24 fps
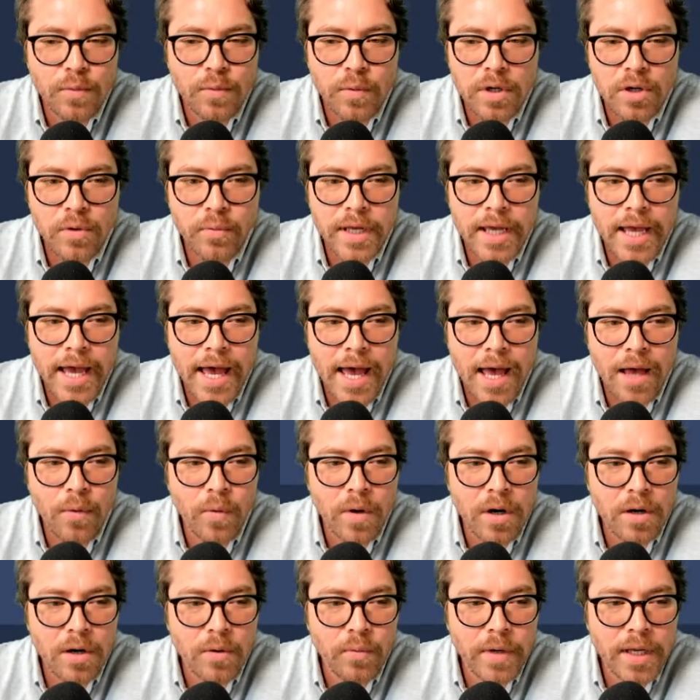Where are we at?
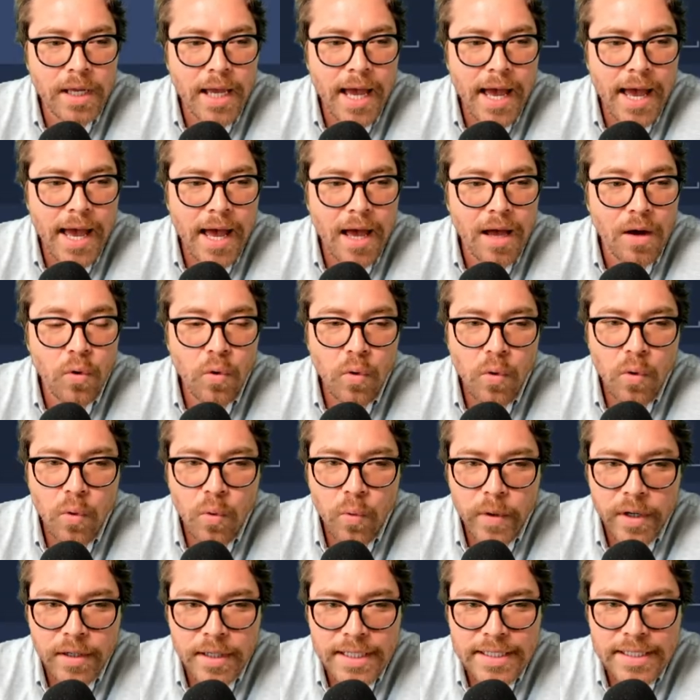Where are we at? Ooh,
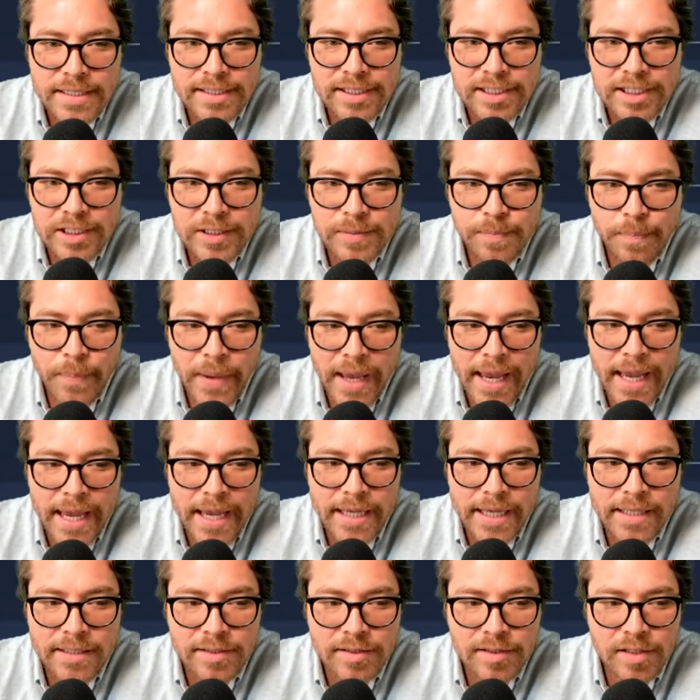we're in
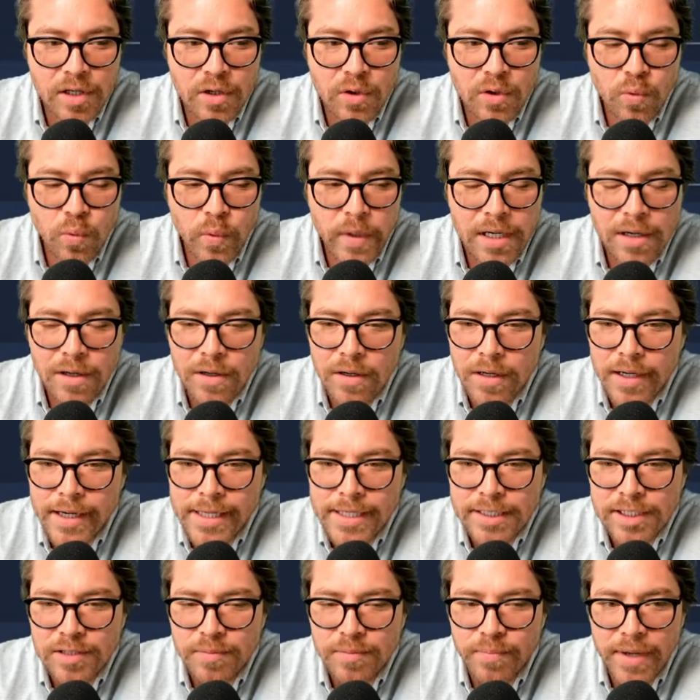Spain. So we are in
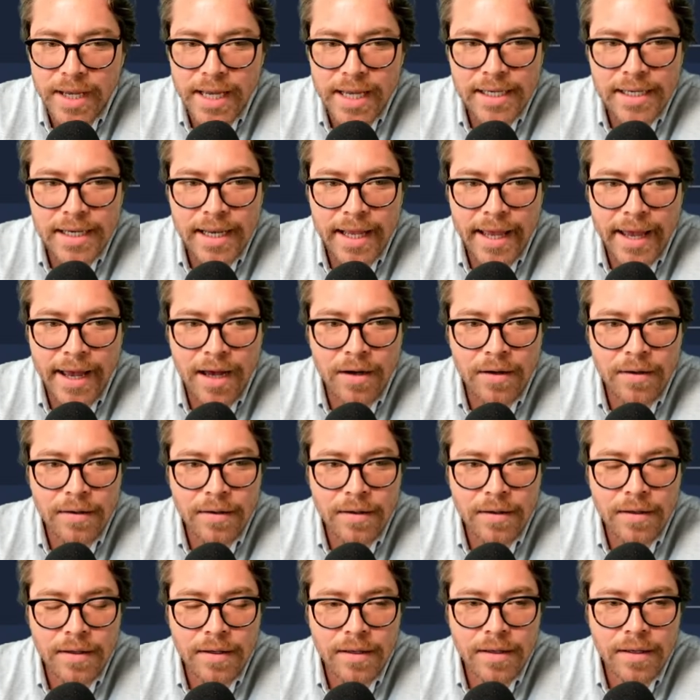Spain now.
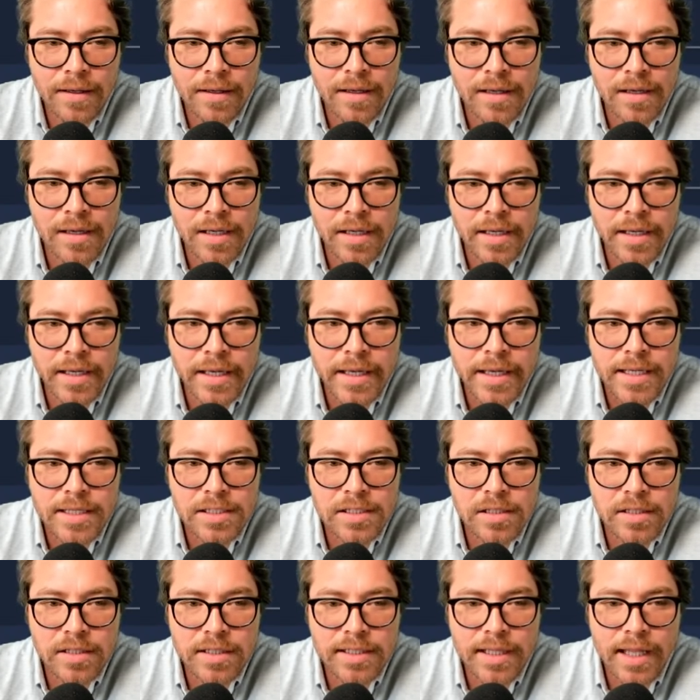It's
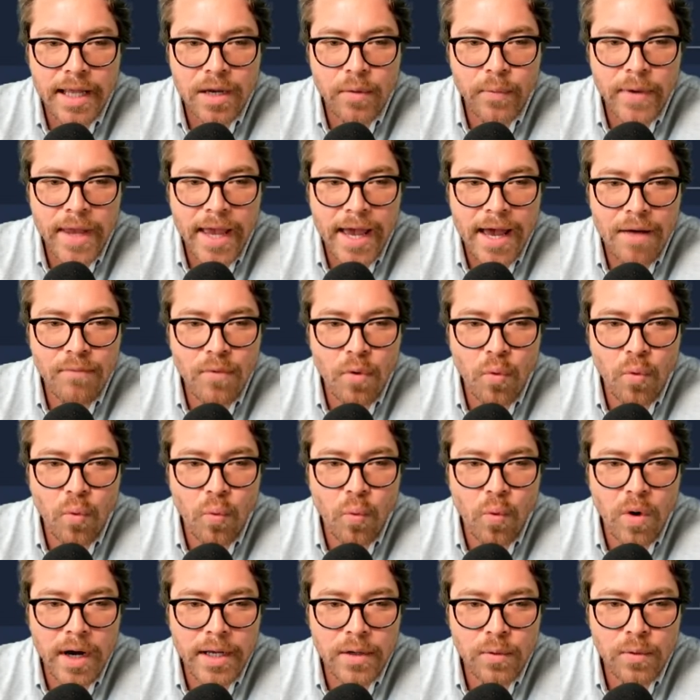looking like we have
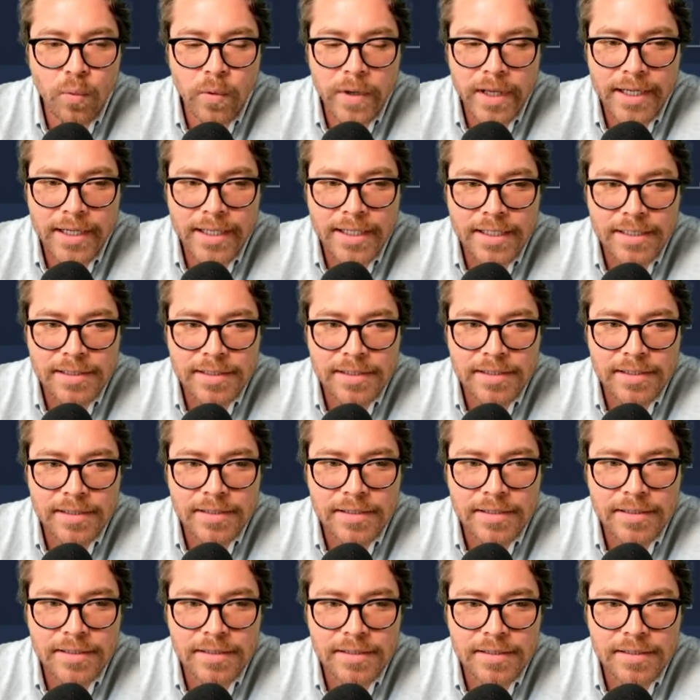one witness.